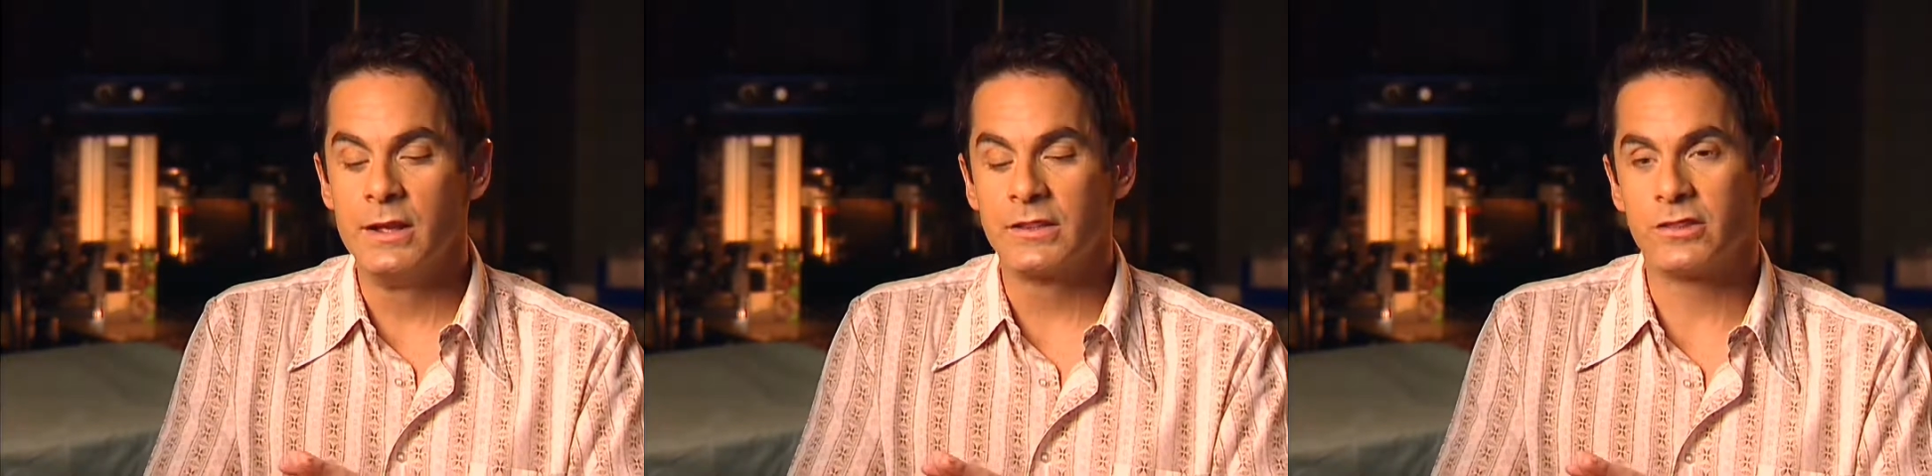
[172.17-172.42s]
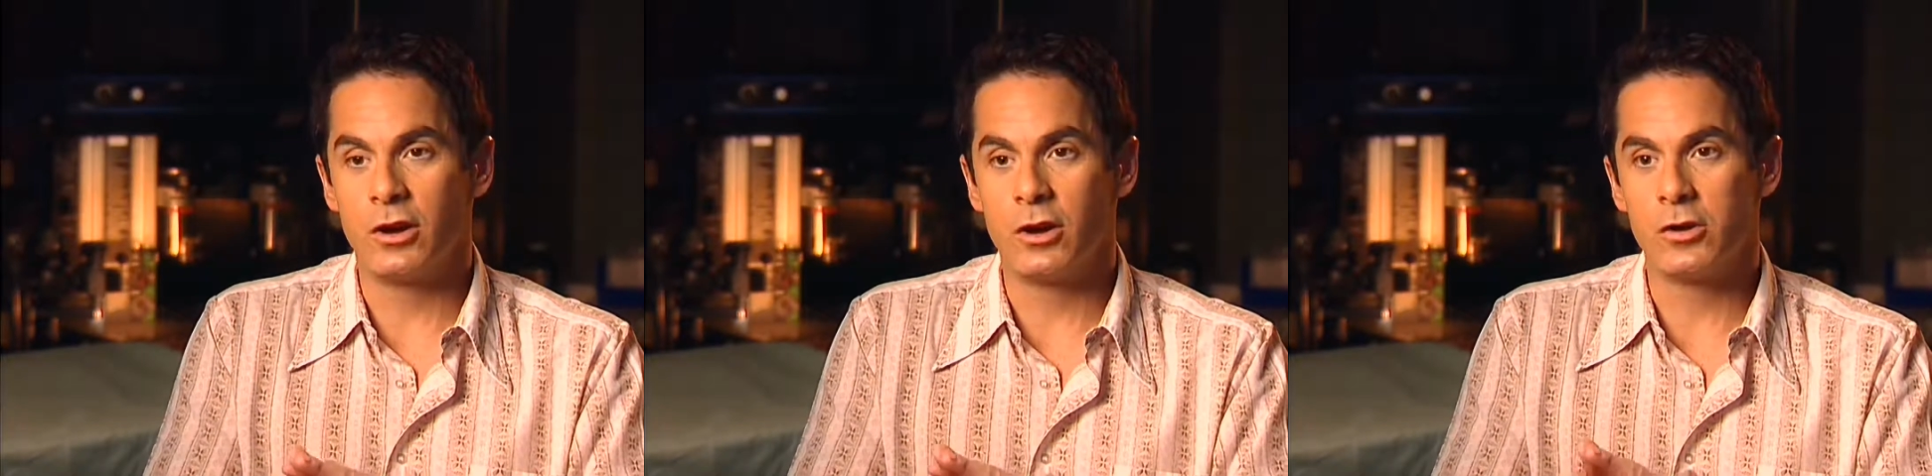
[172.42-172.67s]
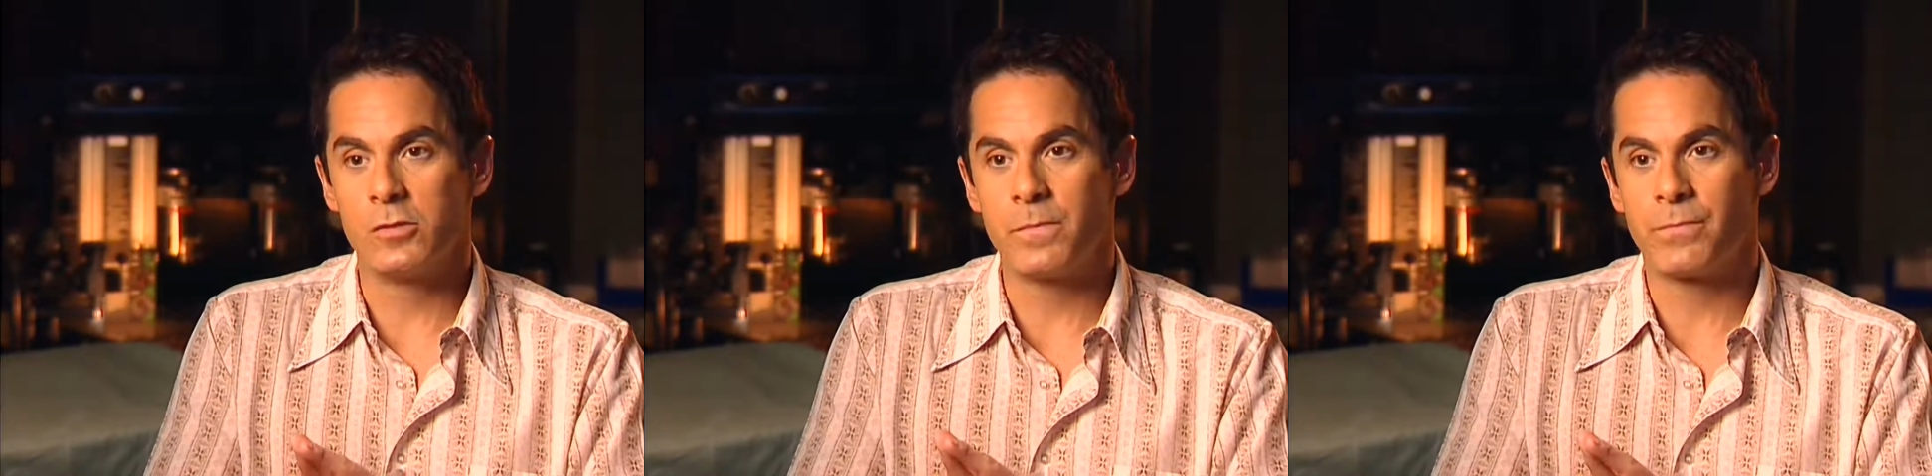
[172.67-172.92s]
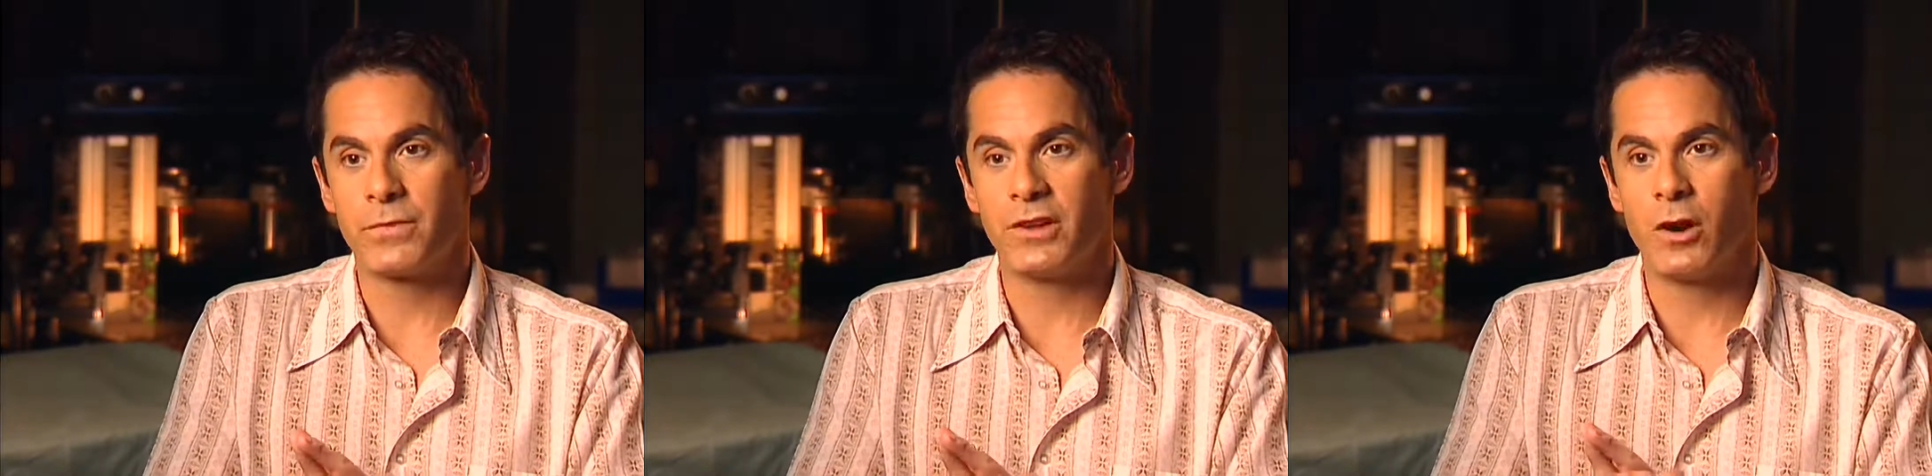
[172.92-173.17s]
So,
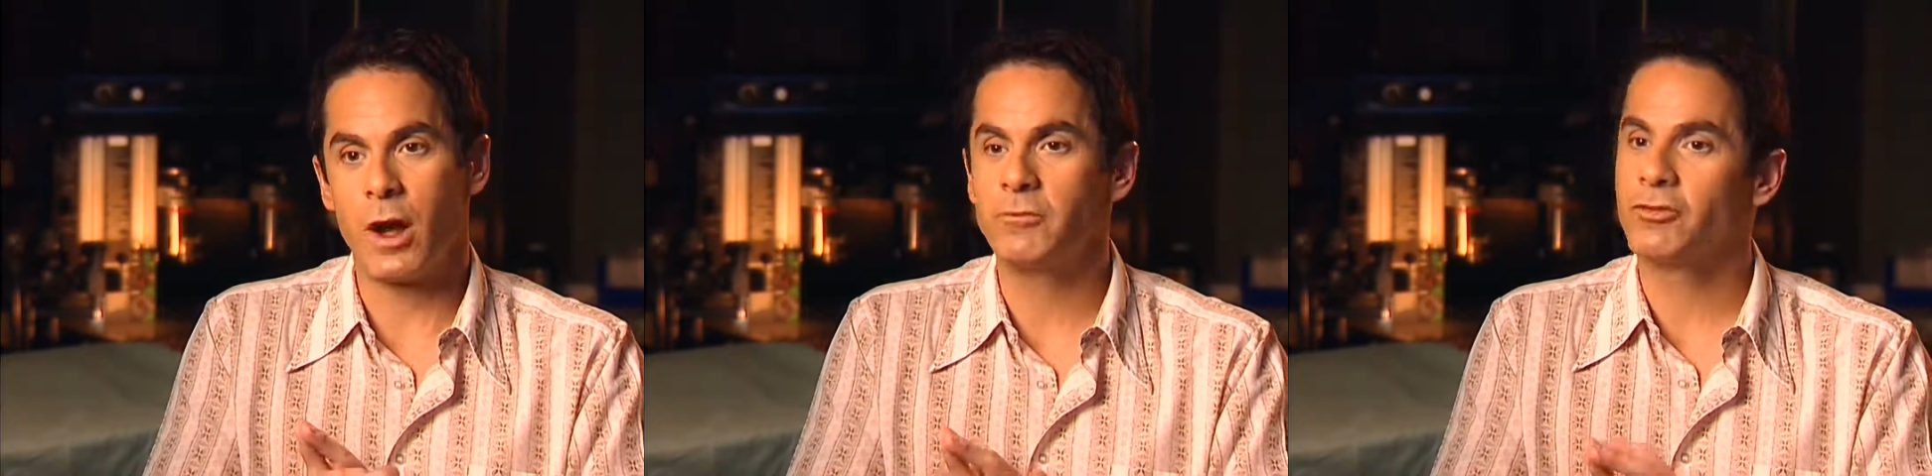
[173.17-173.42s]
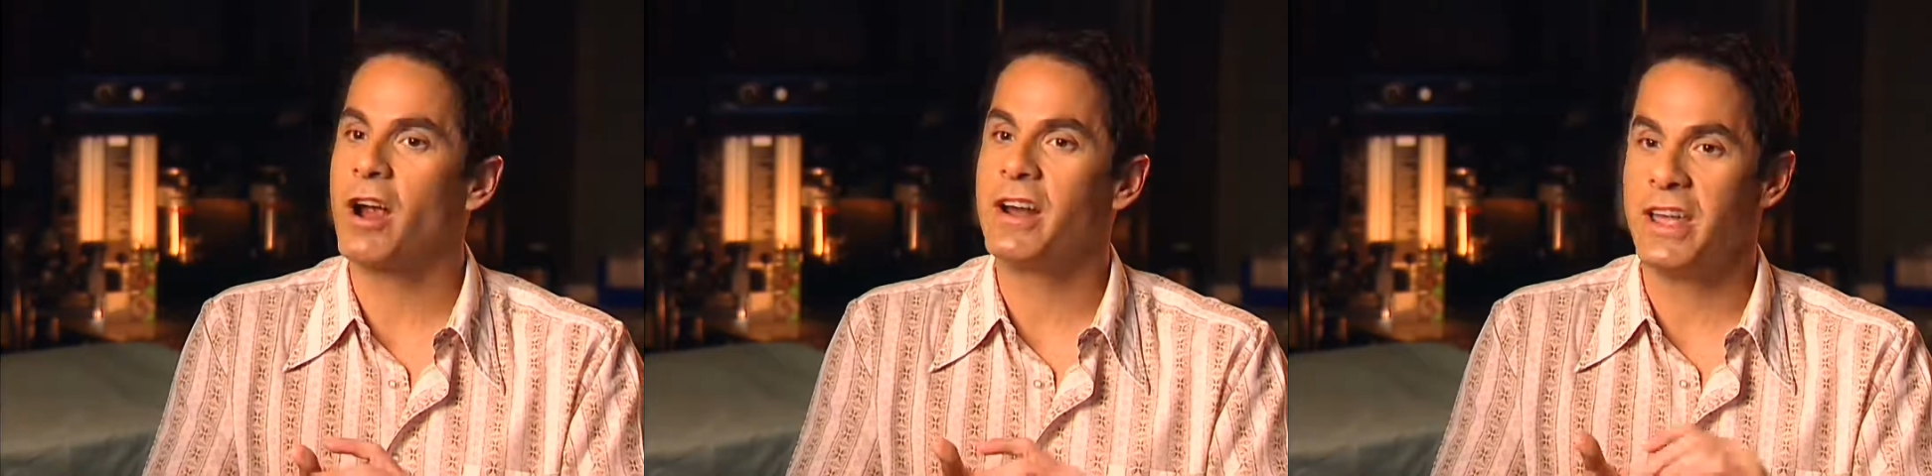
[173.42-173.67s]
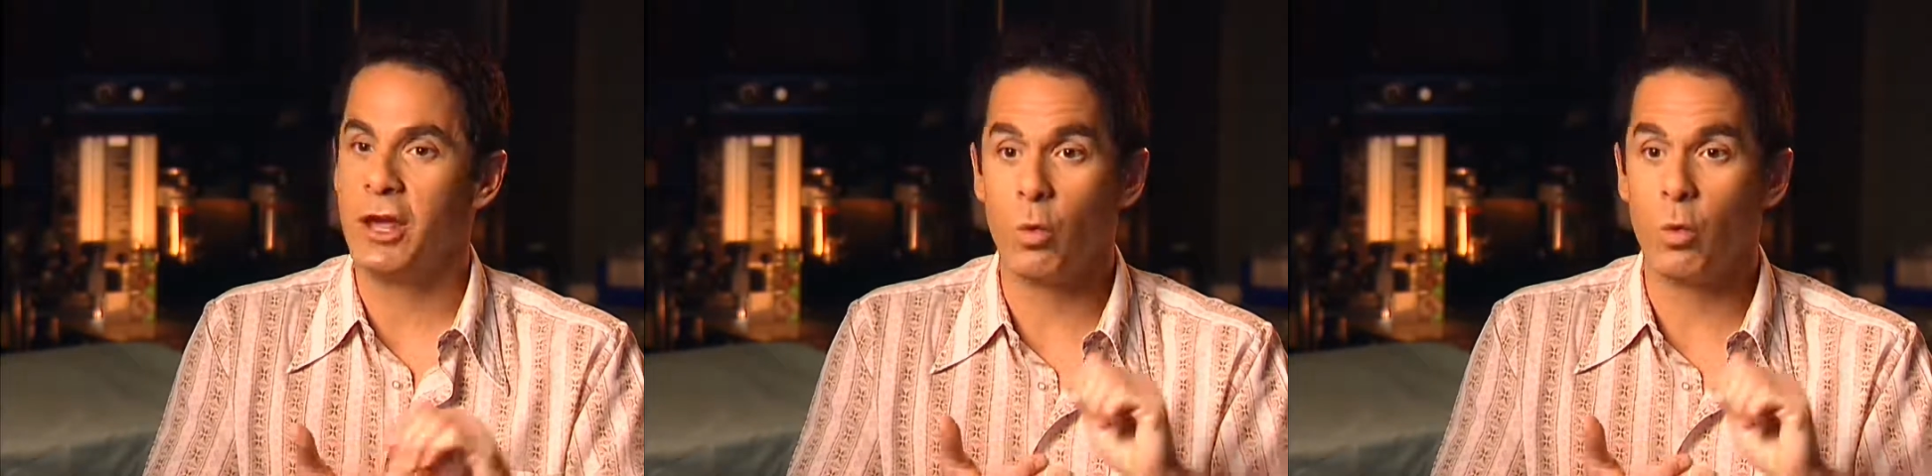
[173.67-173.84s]
I'm trying to hit